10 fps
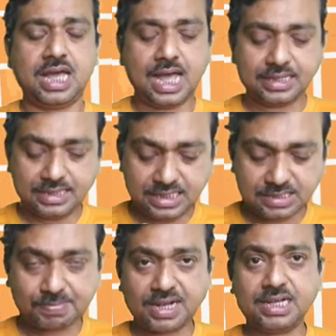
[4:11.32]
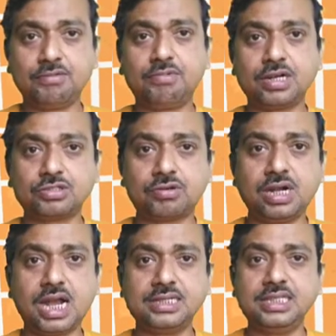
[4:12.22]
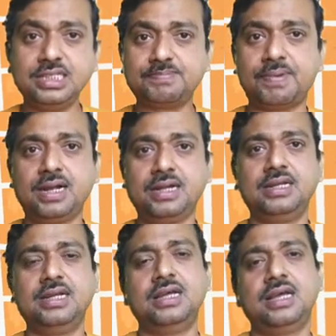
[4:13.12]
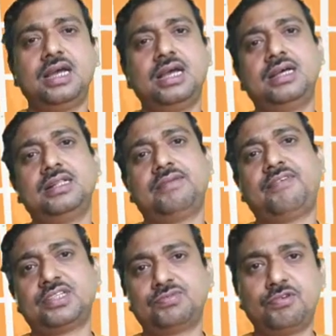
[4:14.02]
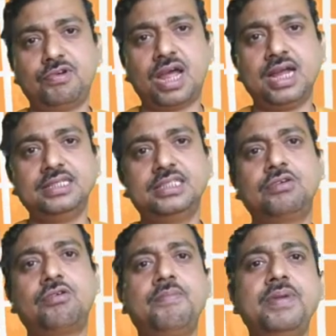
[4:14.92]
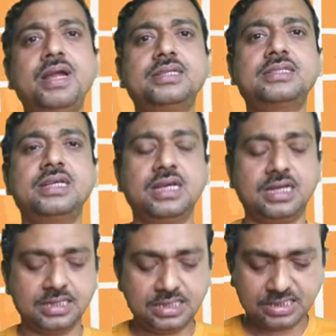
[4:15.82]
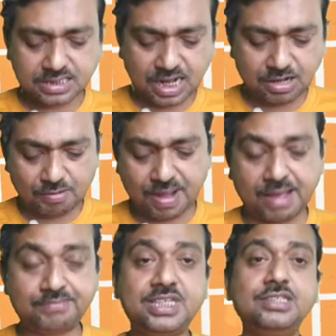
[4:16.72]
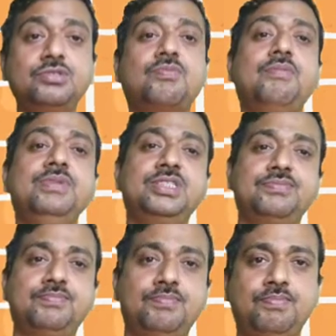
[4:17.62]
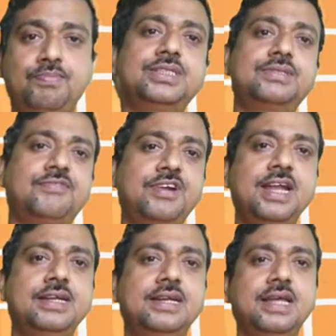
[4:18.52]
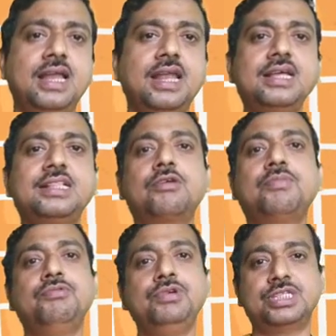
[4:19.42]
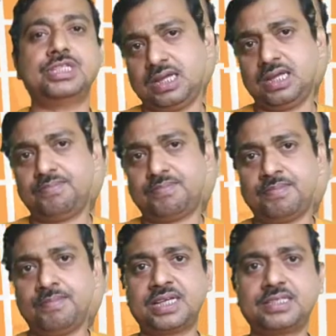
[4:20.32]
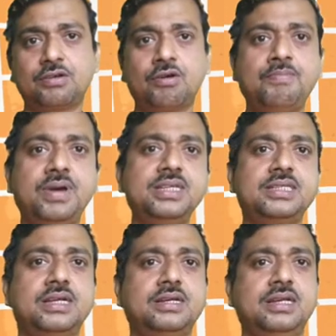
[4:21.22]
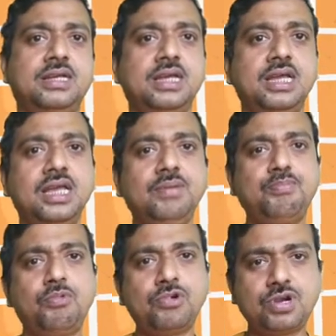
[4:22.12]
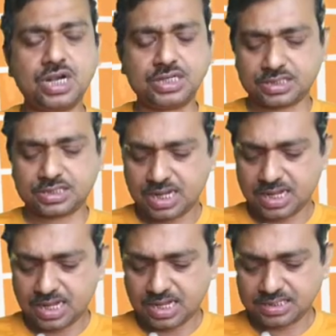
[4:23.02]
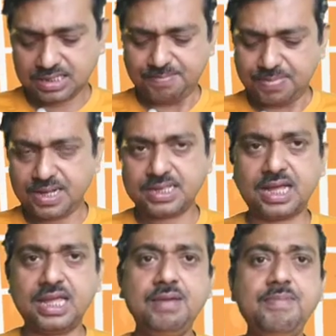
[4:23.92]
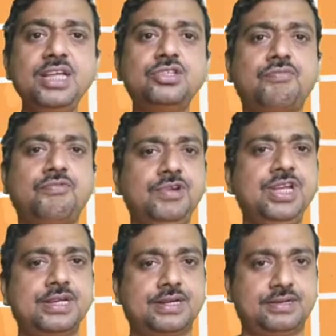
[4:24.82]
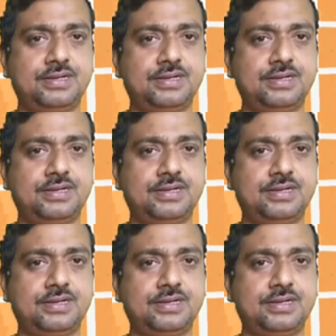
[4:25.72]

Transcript: And this particular sonnet and this part, the first four lines, he compares this kind of absence from his friend, like that of a winter. He makes a comparison. He portrays simply the image of winter.